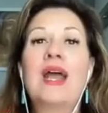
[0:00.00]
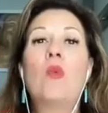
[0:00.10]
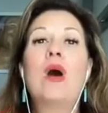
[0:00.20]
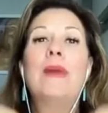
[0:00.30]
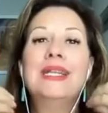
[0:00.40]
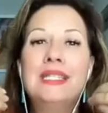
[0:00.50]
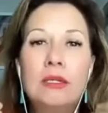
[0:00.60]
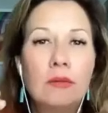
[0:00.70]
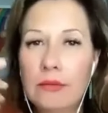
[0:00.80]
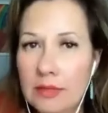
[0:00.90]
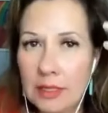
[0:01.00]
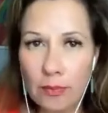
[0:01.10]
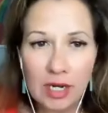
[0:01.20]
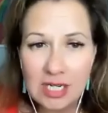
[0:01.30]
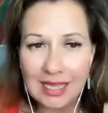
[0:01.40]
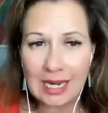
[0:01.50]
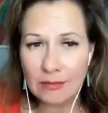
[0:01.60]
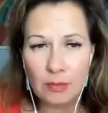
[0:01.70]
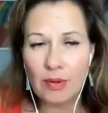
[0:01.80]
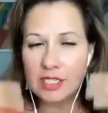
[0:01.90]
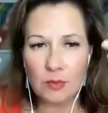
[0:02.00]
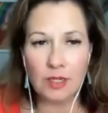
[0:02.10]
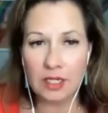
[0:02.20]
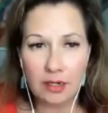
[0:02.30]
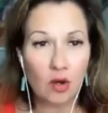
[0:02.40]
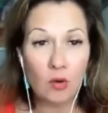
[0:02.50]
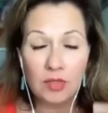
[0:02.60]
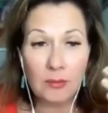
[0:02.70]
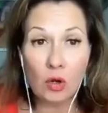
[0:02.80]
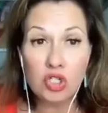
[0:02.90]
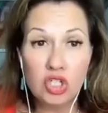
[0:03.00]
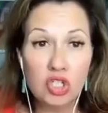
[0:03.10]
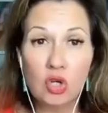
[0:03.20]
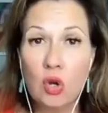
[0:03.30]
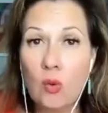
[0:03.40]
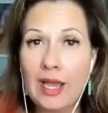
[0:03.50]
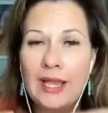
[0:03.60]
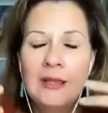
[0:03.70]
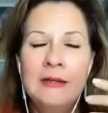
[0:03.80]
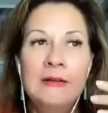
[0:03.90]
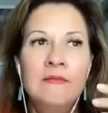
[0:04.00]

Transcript: I want my depress, not that I'm depressed, but the emotions to go away.